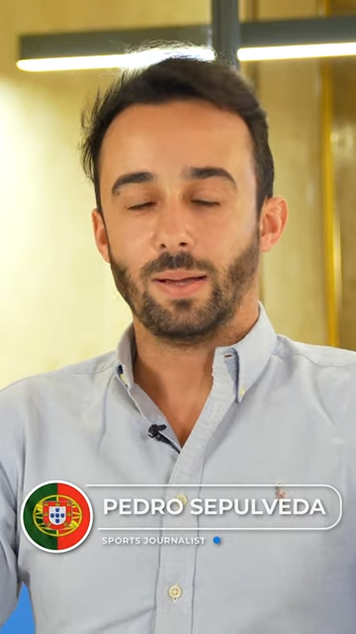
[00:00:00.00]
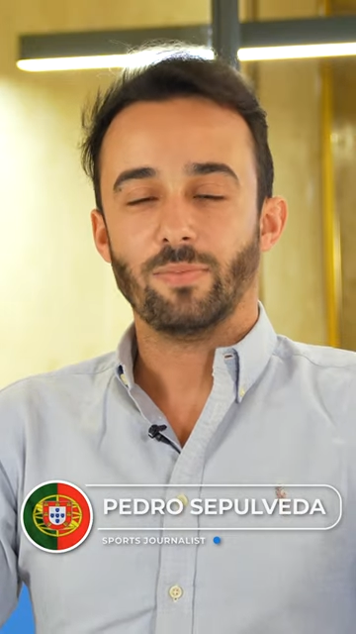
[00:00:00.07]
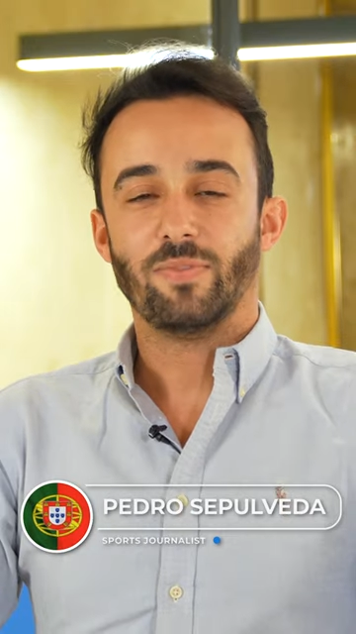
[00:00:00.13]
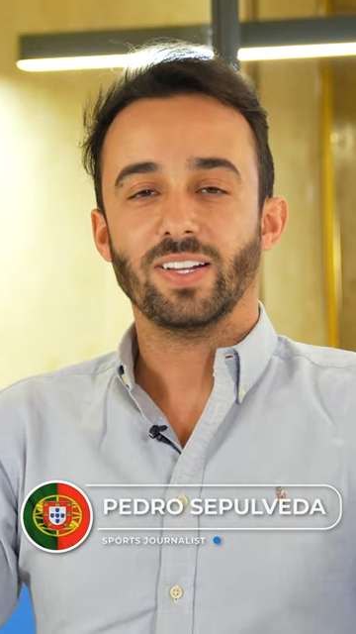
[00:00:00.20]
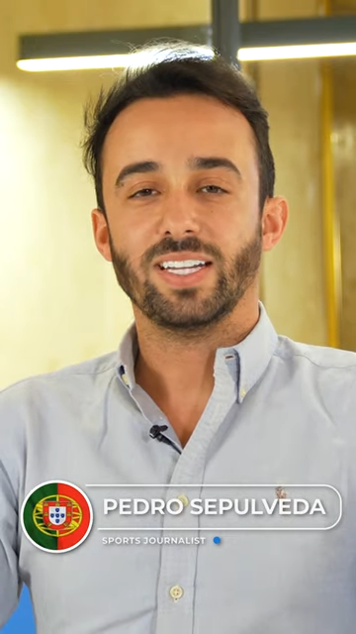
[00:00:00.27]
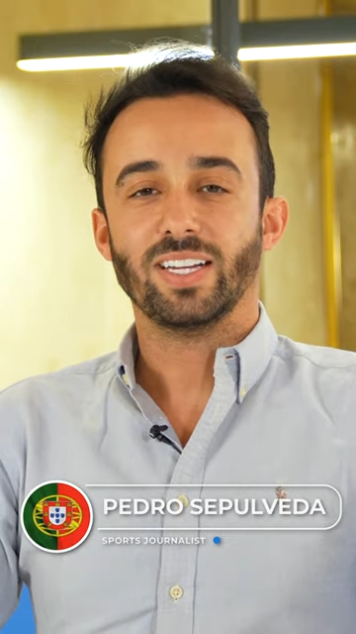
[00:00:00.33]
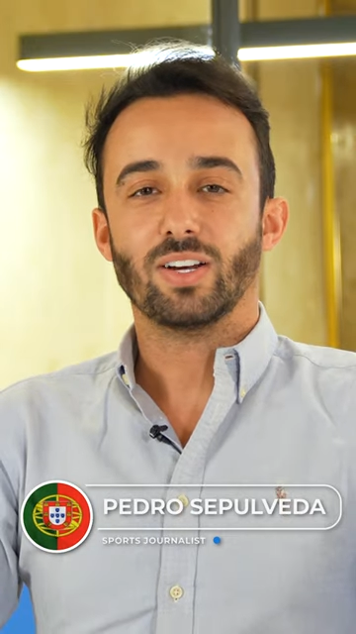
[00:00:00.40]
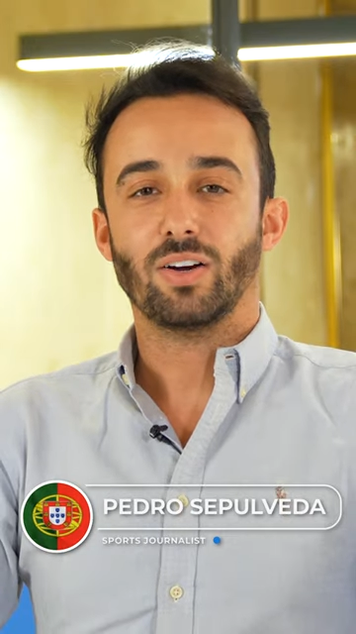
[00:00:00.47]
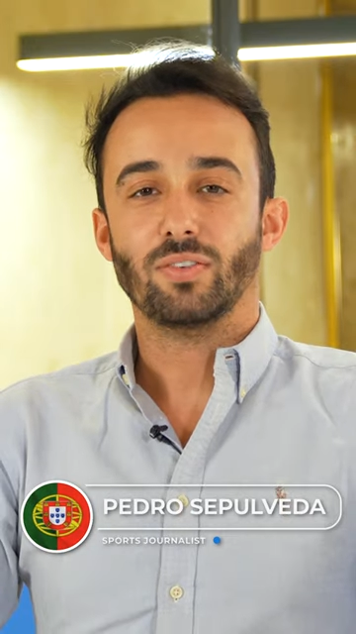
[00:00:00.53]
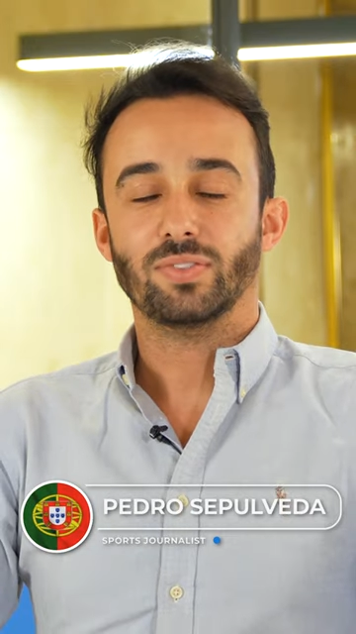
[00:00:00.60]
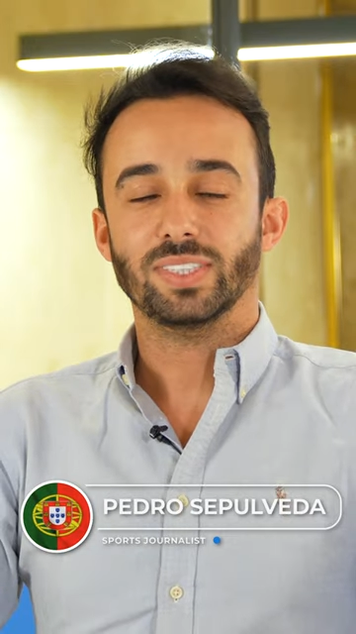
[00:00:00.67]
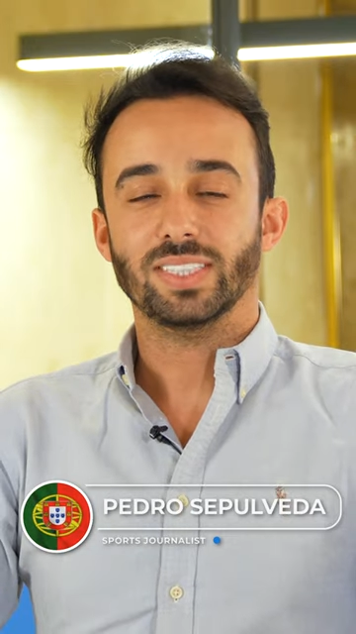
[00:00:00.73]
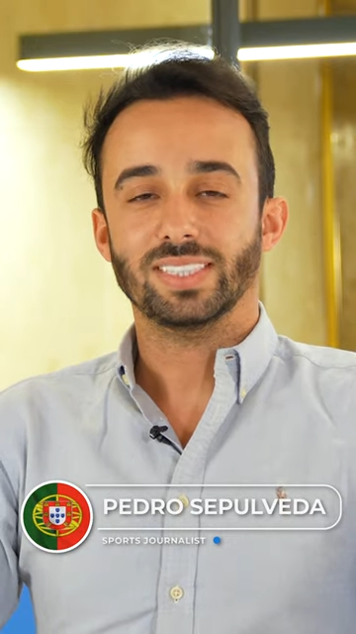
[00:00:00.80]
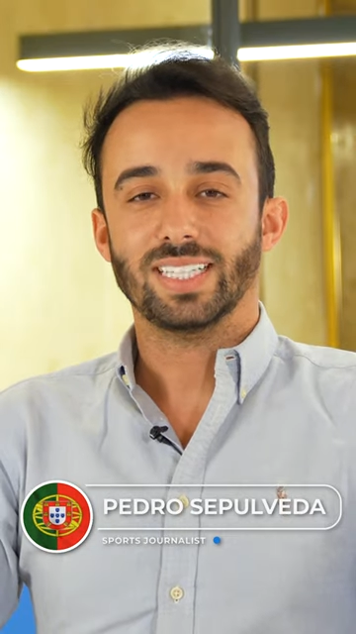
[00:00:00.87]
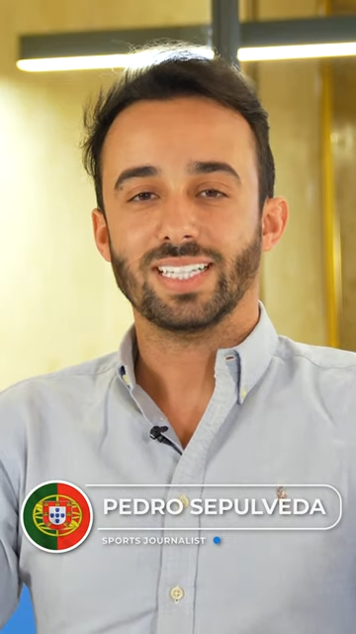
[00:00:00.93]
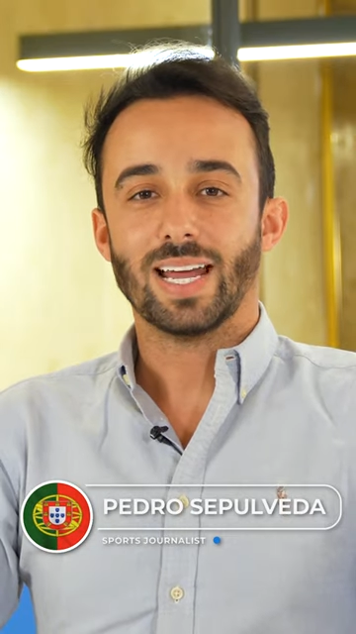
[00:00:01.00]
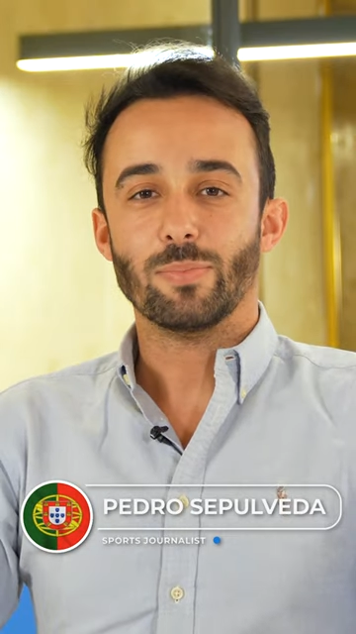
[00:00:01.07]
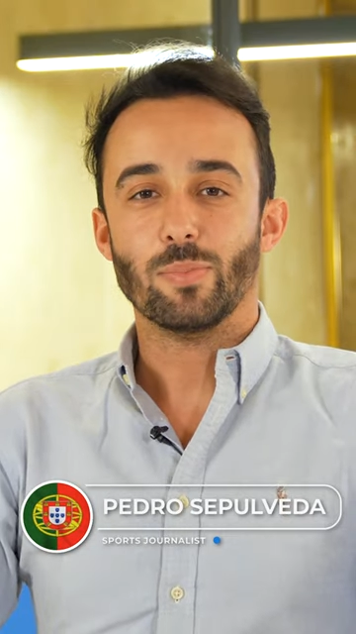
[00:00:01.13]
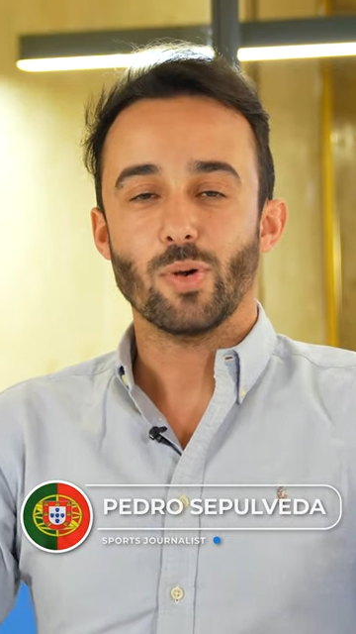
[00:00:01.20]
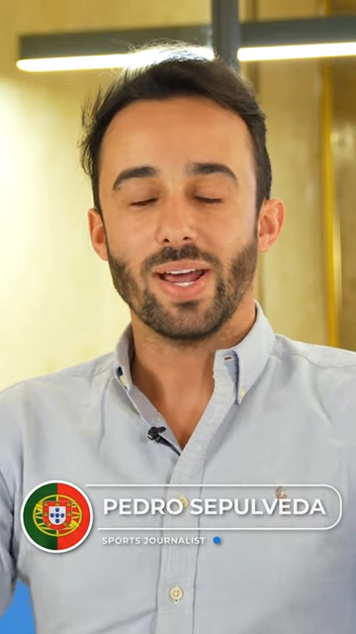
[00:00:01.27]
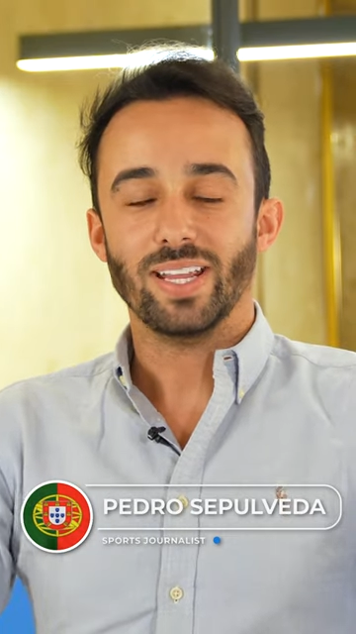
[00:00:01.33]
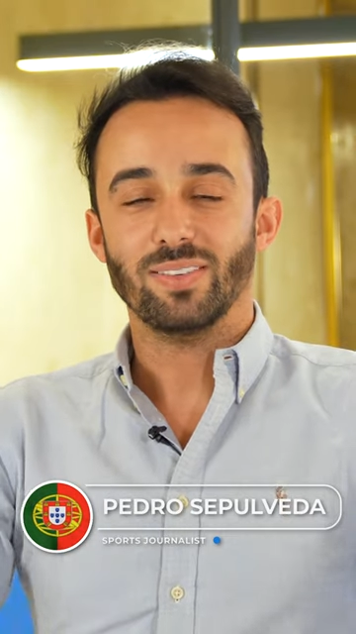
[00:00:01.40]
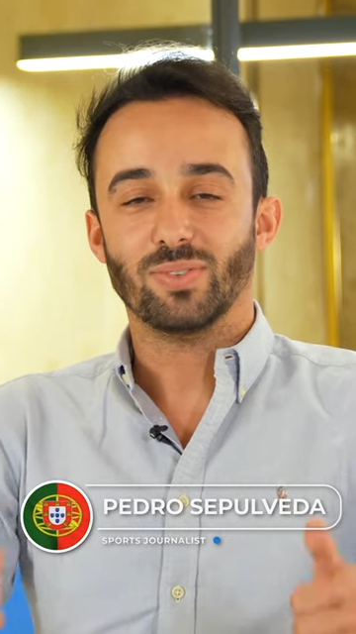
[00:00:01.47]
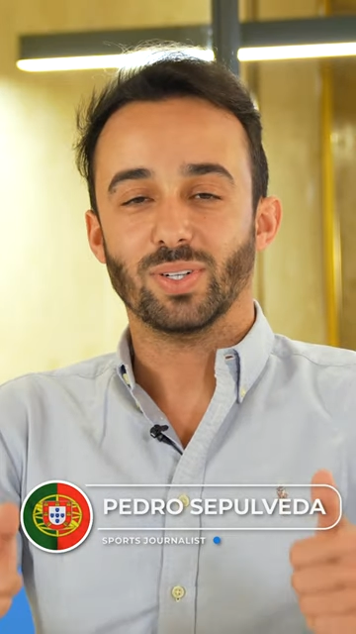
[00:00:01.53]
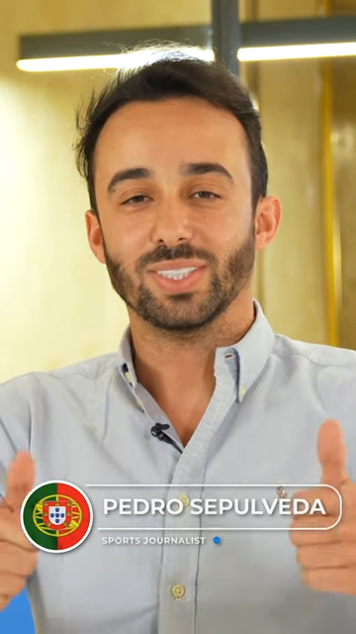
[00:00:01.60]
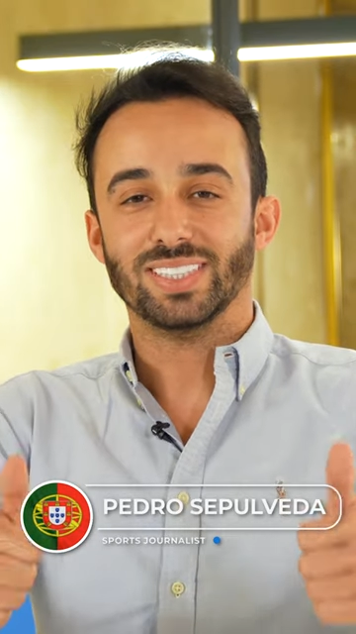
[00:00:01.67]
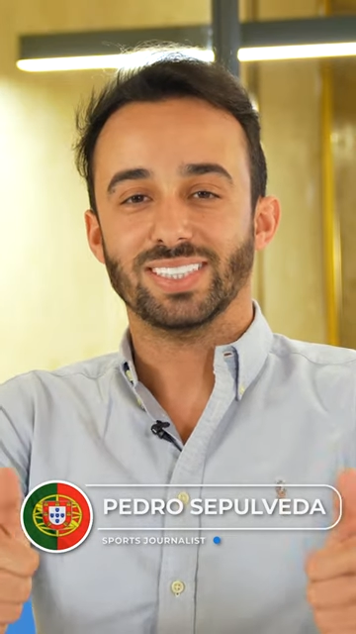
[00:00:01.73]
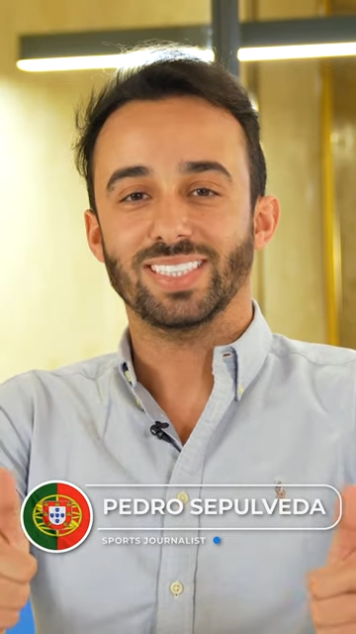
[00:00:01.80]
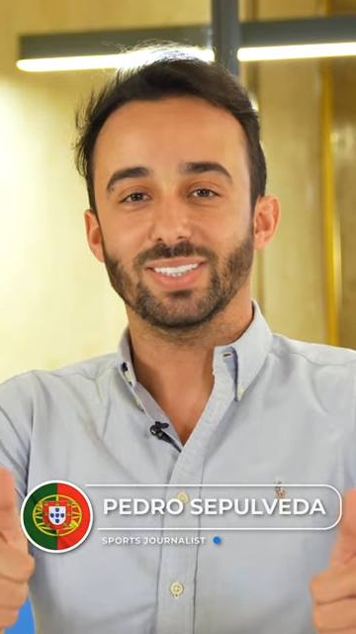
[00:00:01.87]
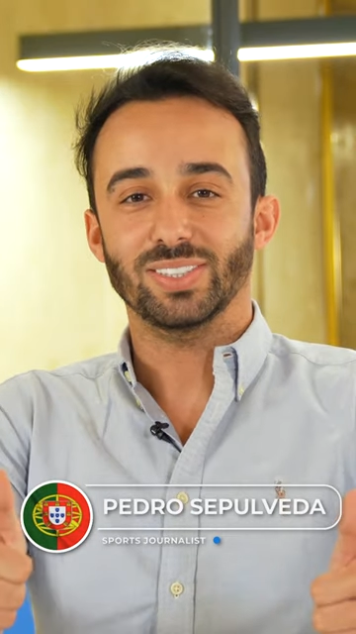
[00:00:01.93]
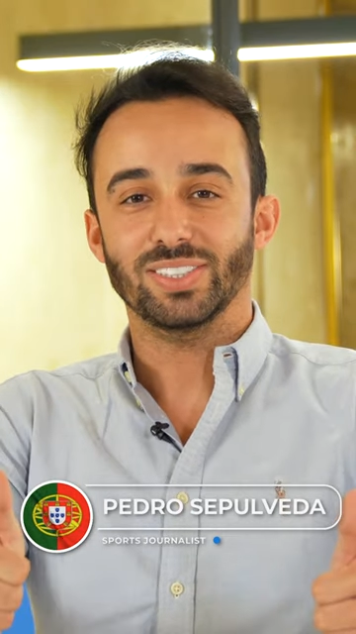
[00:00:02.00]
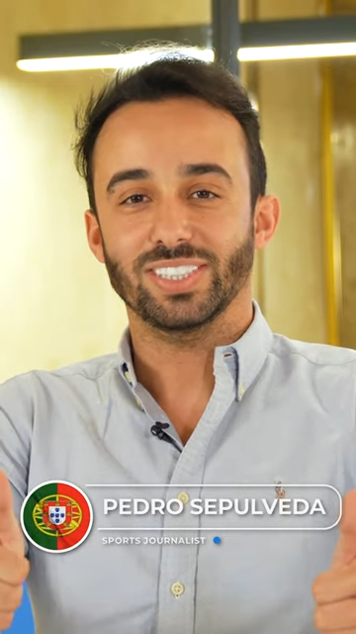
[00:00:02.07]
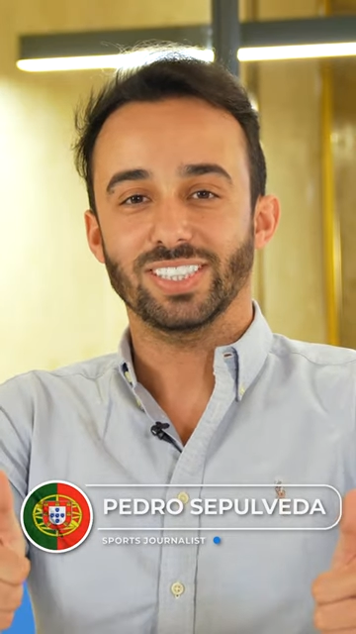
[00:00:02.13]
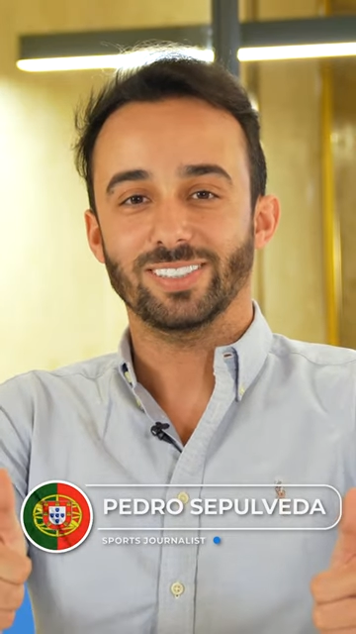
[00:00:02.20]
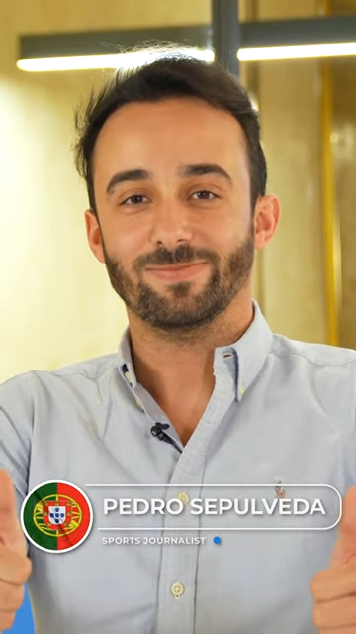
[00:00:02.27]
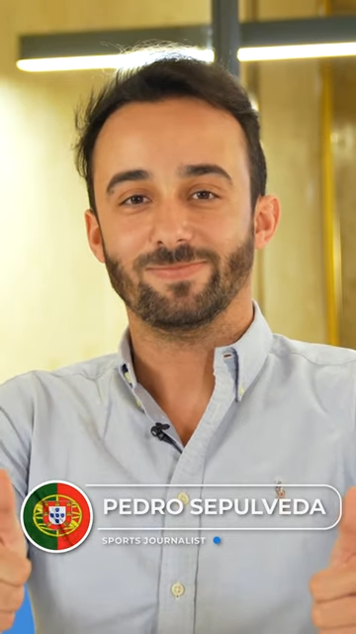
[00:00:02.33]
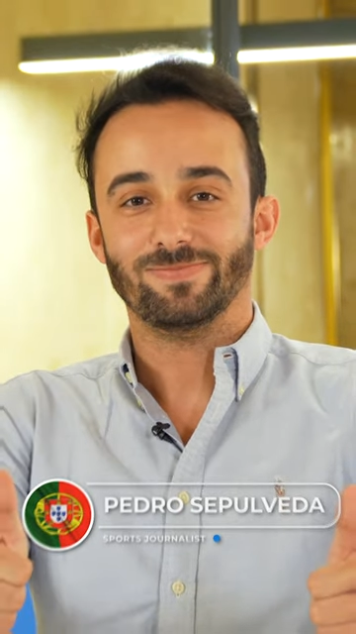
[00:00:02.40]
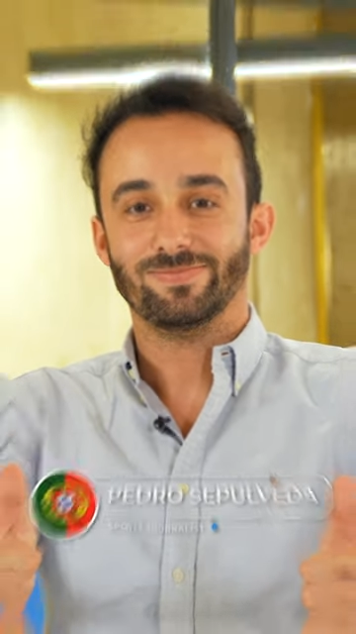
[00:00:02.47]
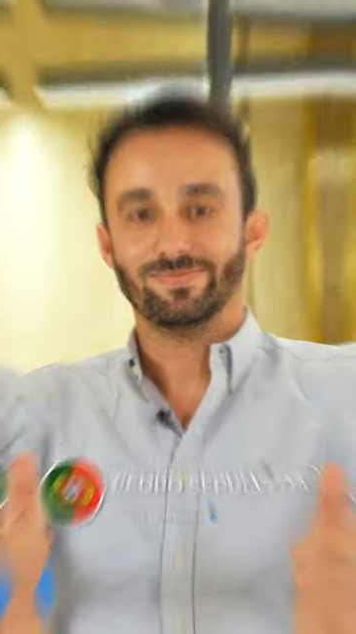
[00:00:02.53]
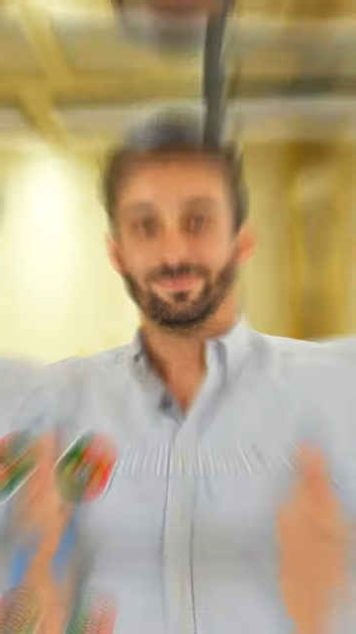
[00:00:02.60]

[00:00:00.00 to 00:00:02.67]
I'm feeling confident and I'm ready for the surgery. Yeah.